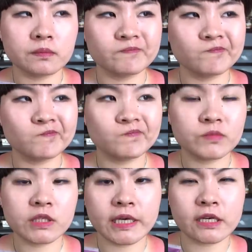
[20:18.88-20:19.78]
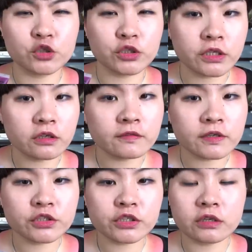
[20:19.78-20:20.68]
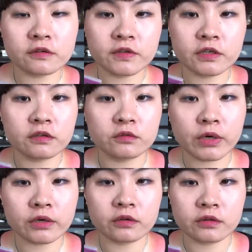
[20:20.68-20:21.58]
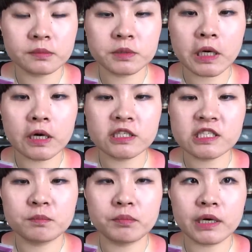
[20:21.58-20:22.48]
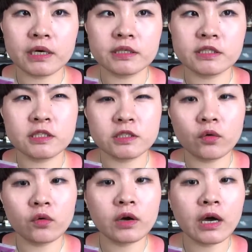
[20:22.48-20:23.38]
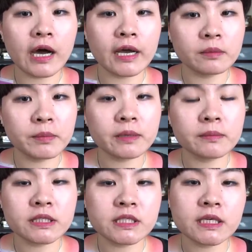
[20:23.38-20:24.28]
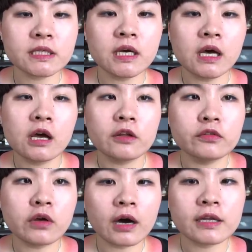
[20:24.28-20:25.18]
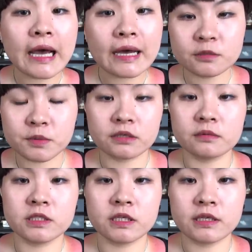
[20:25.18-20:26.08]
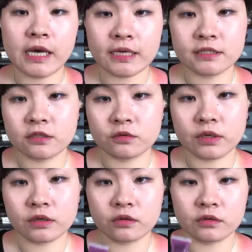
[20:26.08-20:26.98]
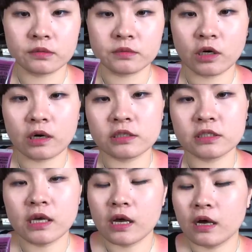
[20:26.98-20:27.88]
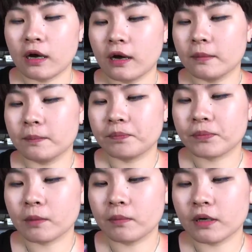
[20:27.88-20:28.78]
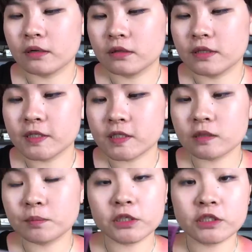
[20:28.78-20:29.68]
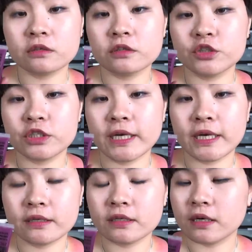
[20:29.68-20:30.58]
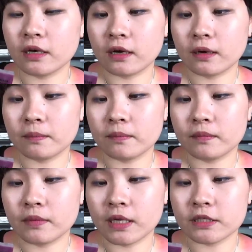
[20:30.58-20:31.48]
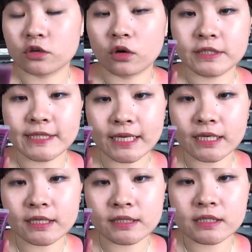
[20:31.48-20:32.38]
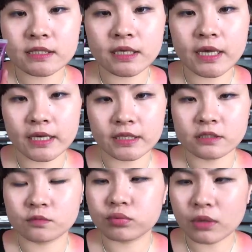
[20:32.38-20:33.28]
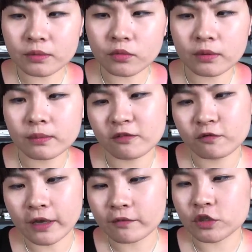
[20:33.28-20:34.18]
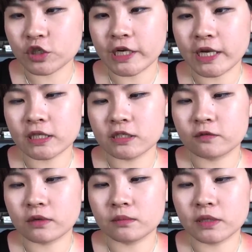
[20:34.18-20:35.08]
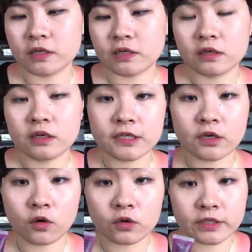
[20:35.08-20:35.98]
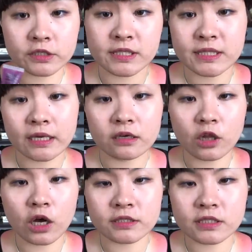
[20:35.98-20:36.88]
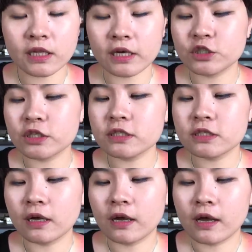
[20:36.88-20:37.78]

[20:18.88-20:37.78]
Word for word: um, like a sheer version of their regular lip tarts, but still kind of pigmented, not as pigmented as their regular lip tarts. Um, but this particular shade um, is called Decadent, is probably one of my favorite shades from their all their stained gloss collections.